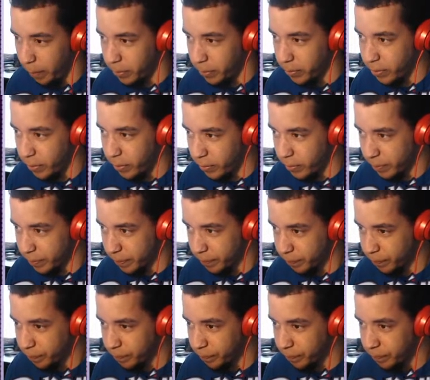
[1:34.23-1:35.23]
episodes,
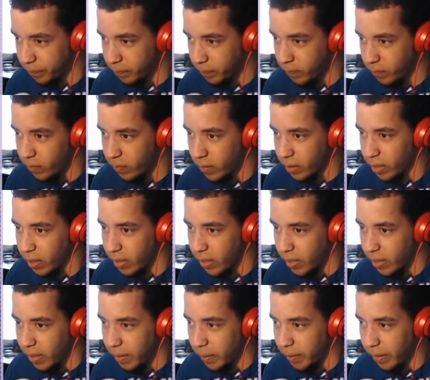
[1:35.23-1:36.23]

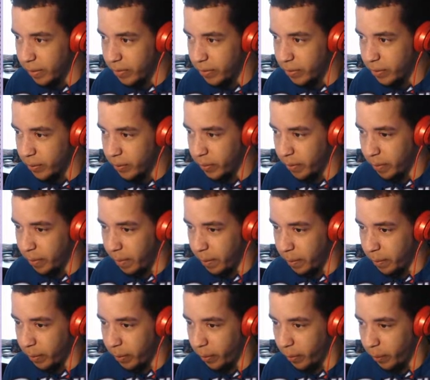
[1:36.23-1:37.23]
but I do
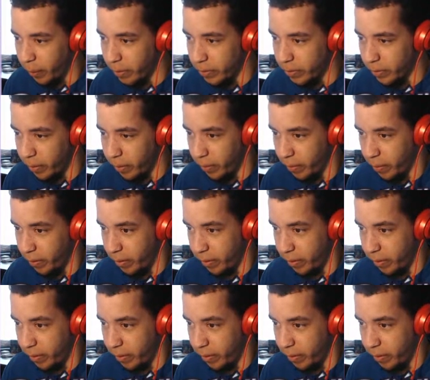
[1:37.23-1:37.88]
remember what's going.